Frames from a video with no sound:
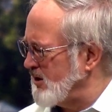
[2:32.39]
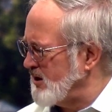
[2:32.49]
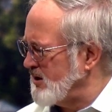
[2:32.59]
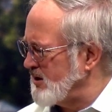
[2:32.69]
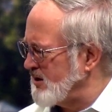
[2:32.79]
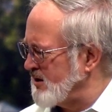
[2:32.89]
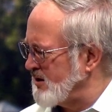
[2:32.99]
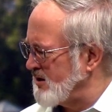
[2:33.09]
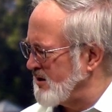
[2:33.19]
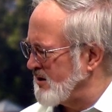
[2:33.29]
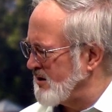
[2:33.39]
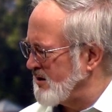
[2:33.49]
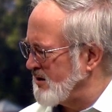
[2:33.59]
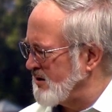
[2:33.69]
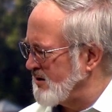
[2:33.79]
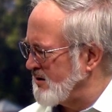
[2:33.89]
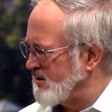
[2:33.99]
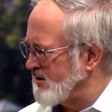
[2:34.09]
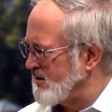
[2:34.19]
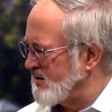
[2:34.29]

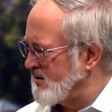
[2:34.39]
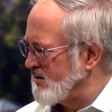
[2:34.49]
The person shown says nothing.